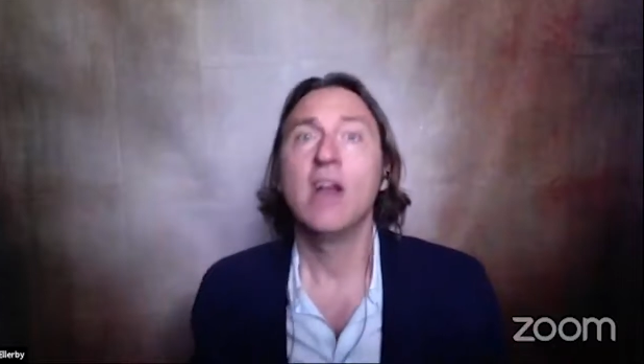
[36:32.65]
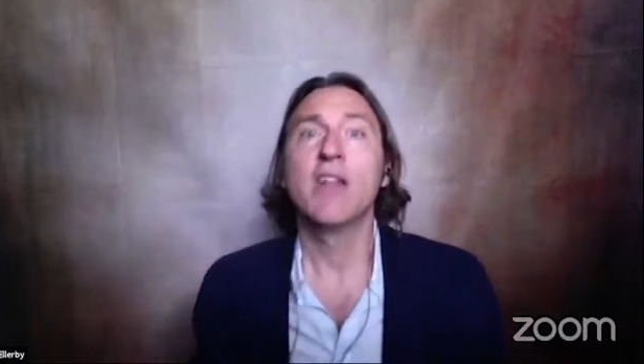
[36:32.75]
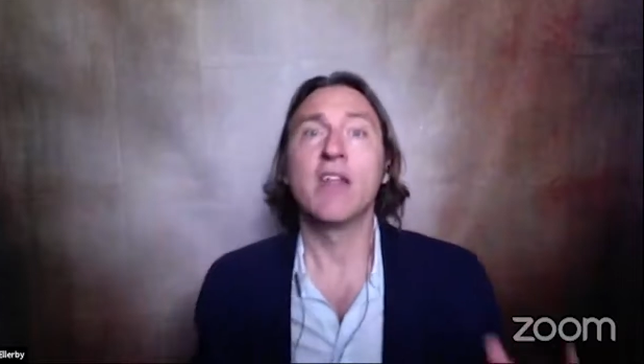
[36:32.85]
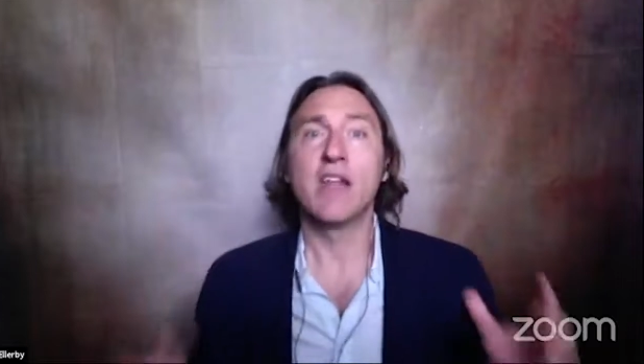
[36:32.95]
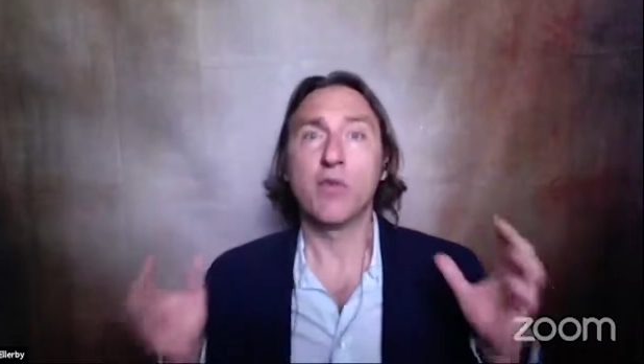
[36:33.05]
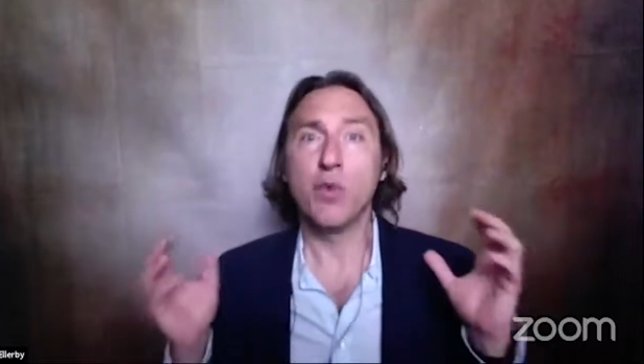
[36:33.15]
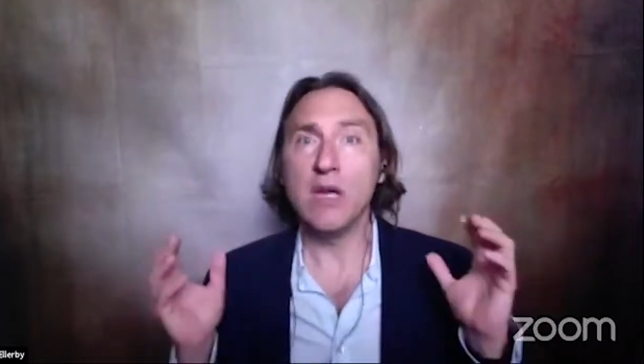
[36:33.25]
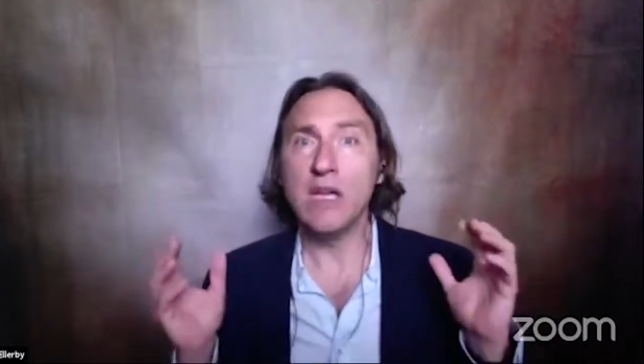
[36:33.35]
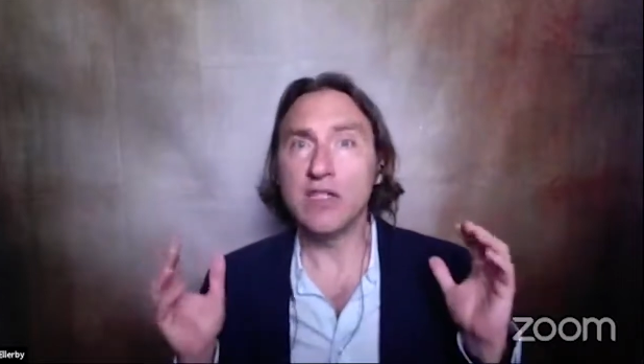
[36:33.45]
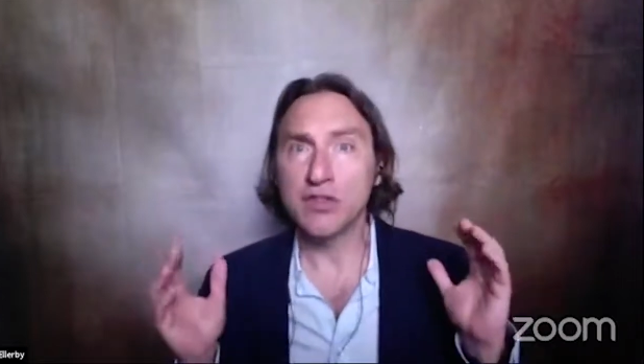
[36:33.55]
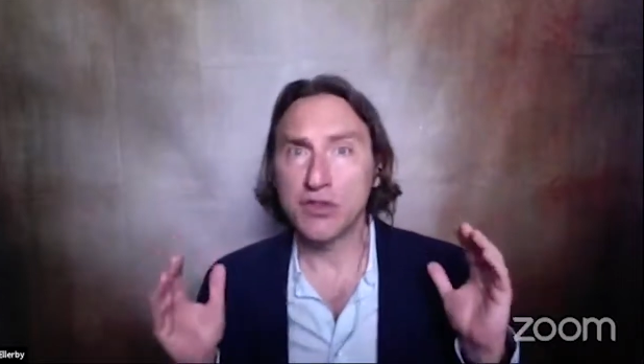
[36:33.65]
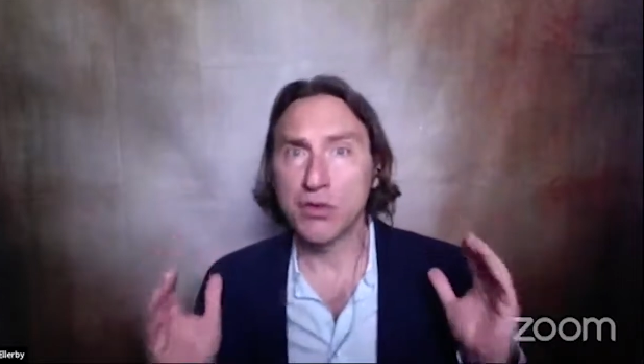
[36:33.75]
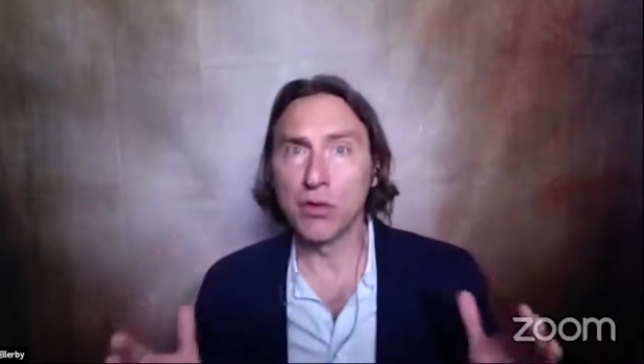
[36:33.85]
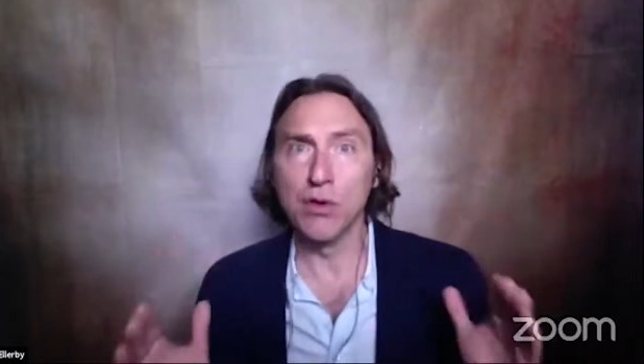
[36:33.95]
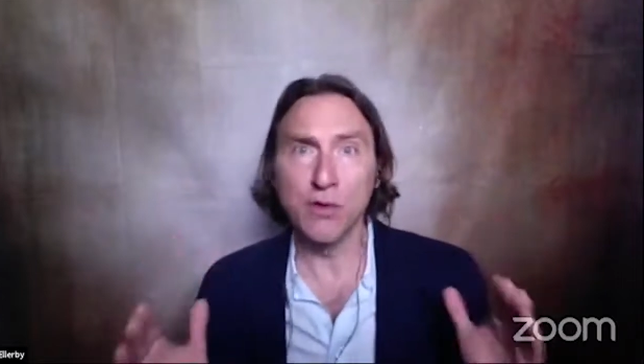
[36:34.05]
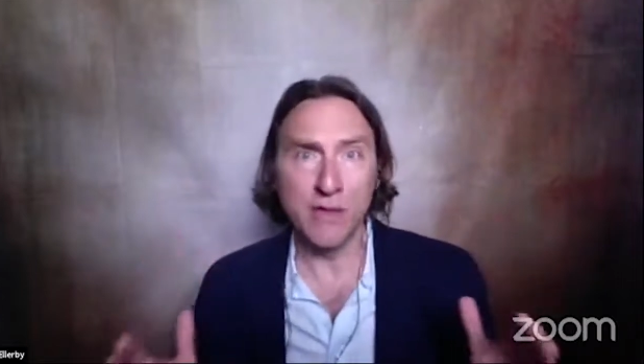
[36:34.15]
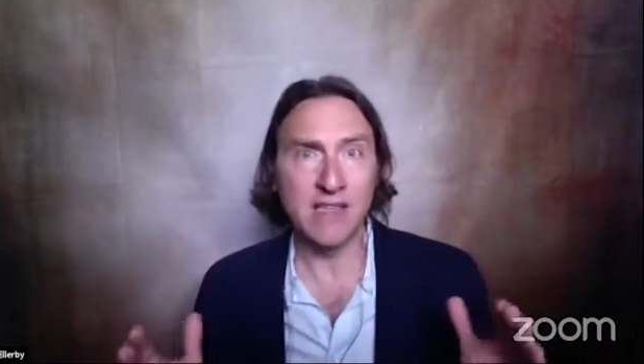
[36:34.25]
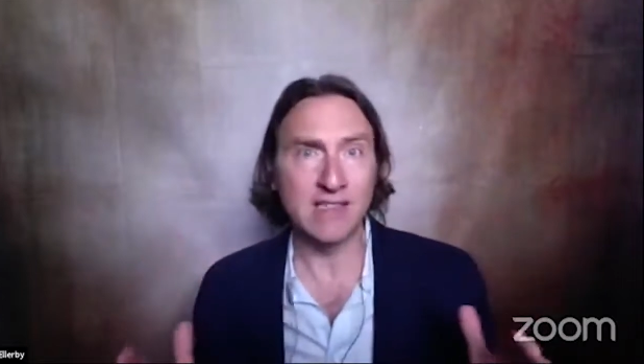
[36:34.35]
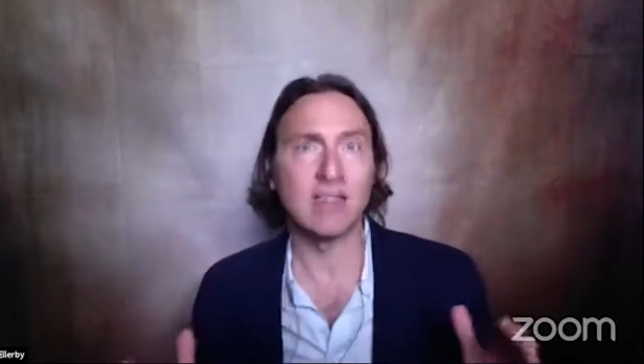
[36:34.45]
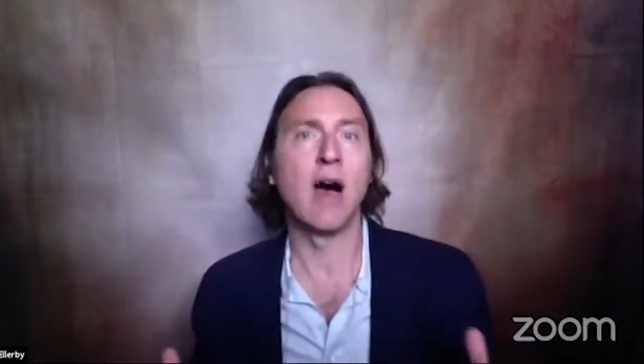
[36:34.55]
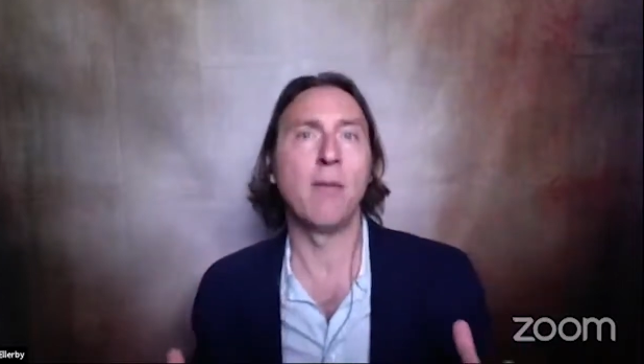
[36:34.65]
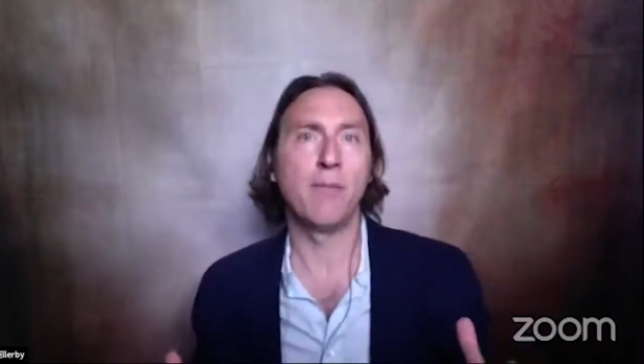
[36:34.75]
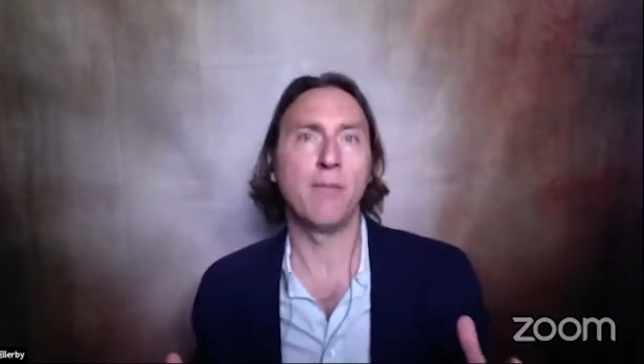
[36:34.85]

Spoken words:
that if we screw this up